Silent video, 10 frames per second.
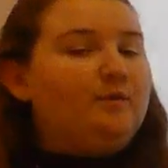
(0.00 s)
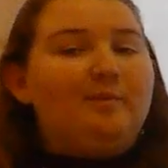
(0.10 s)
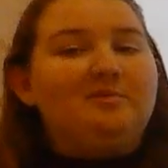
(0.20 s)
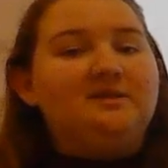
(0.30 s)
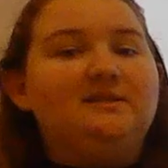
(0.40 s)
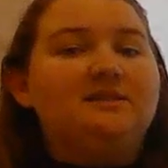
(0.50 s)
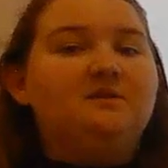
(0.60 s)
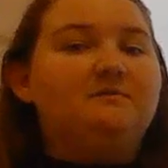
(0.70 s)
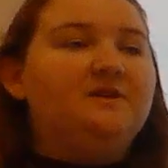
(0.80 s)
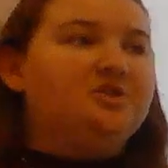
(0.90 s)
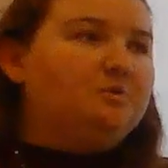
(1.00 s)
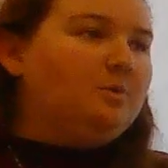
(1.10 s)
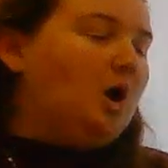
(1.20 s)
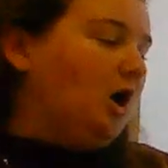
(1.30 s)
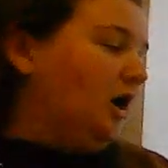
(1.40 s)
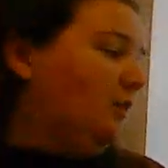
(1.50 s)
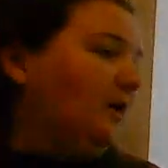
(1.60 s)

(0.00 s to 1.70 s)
Remember, is a division bar.